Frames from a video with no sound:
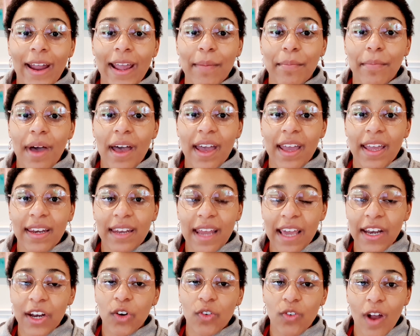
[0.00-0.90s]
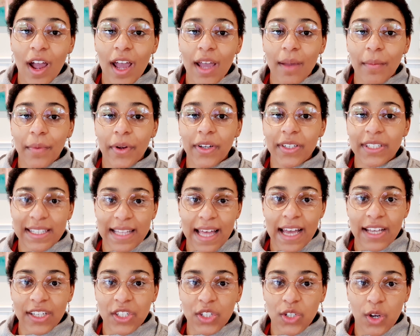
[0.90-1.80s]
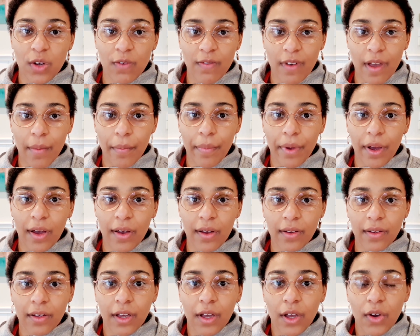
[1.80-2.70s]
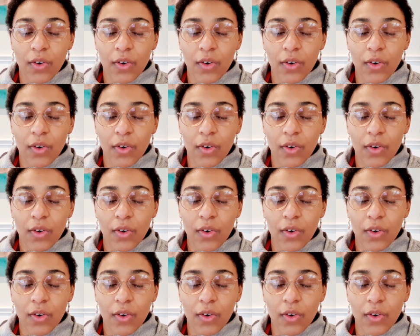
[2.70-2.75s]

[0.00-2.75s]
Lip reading: my Nanowrimo / November